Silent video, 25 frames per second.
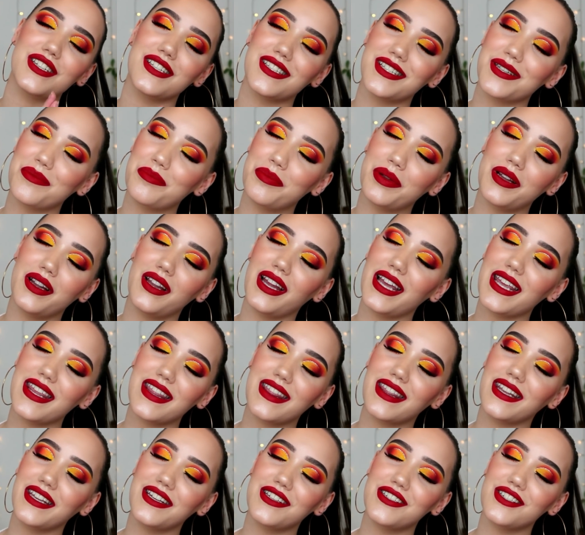just a
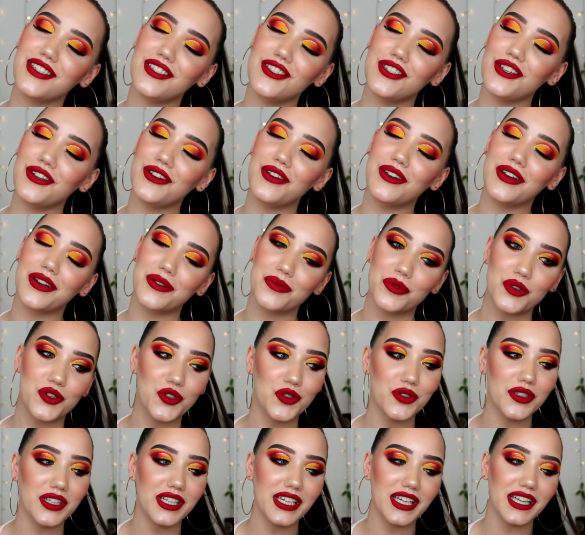polite thing to do, and we're
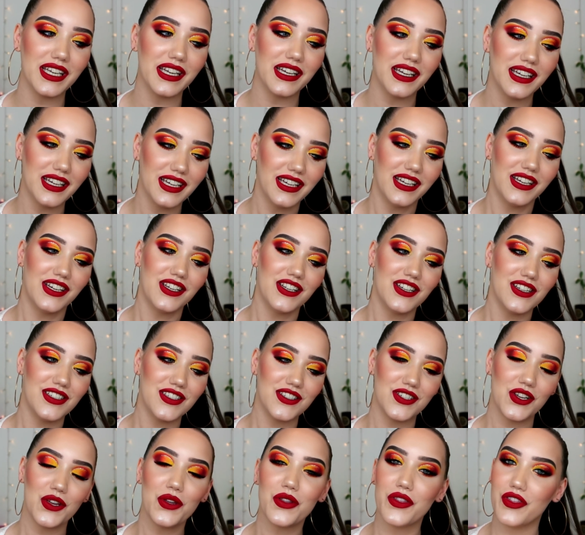only
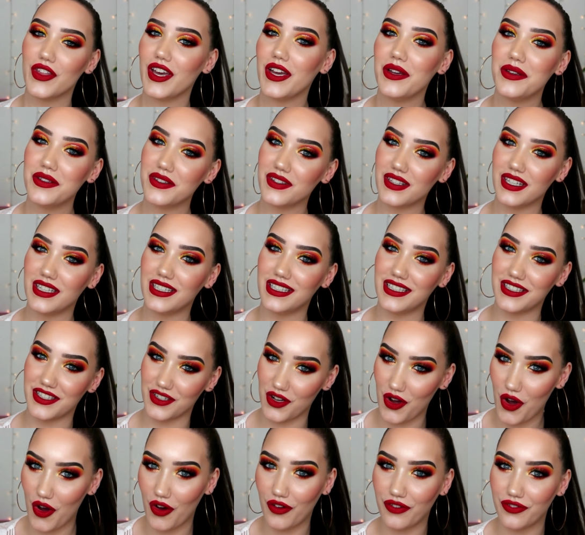2,000
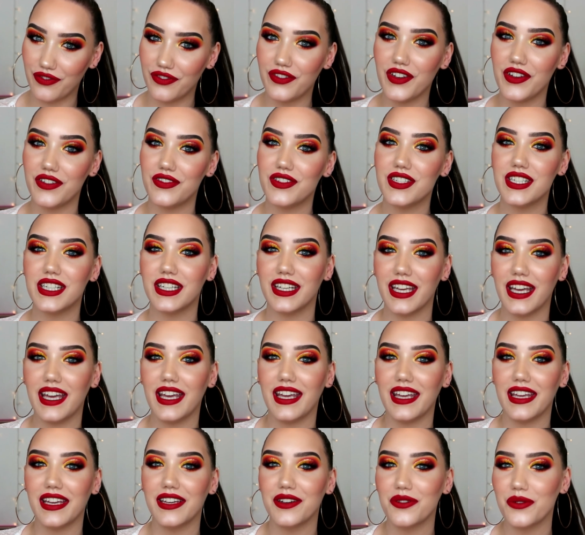off
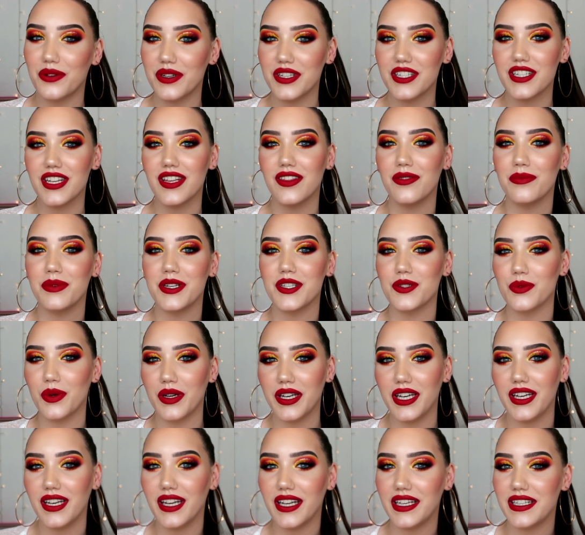50k, which is my
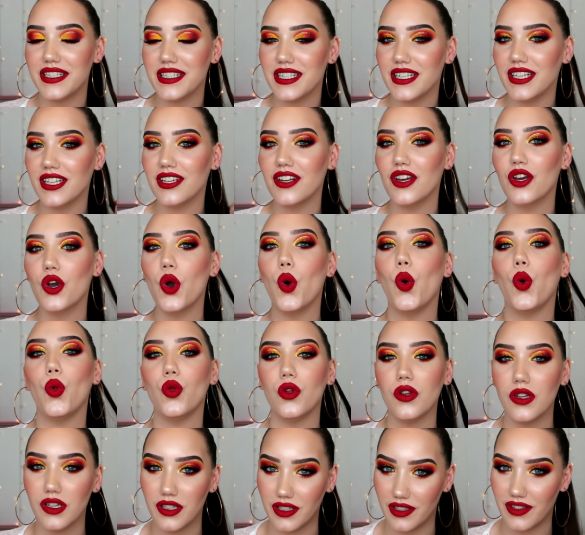2019
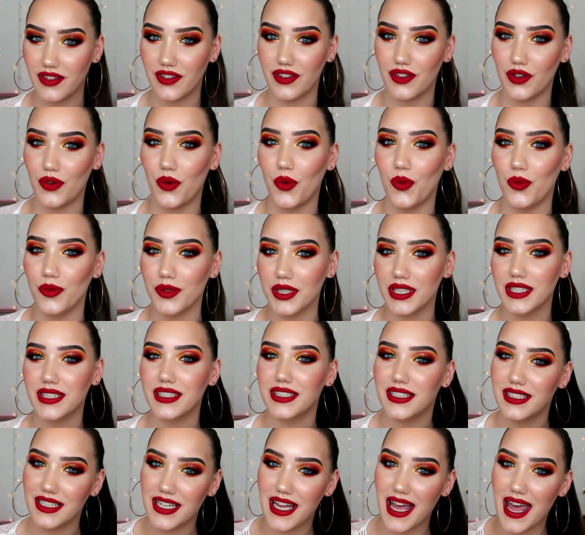goal, so
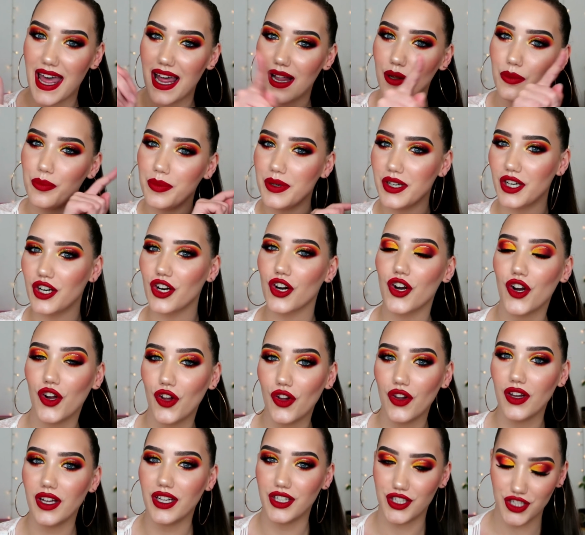help a
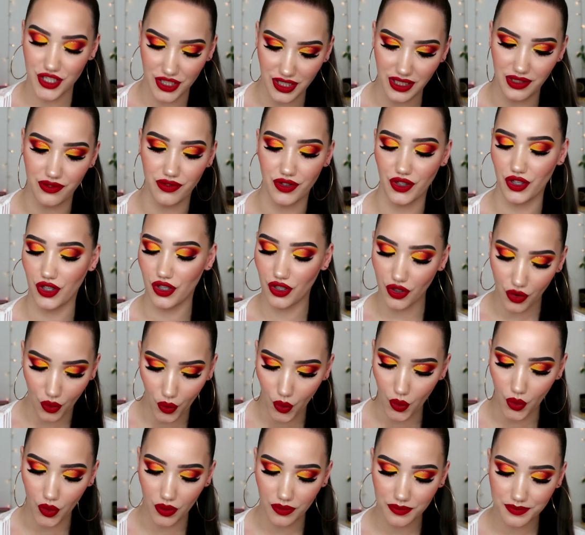girl achieve her
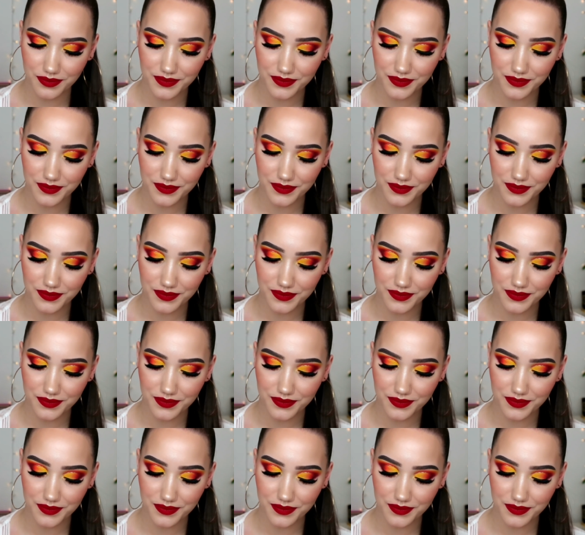goal.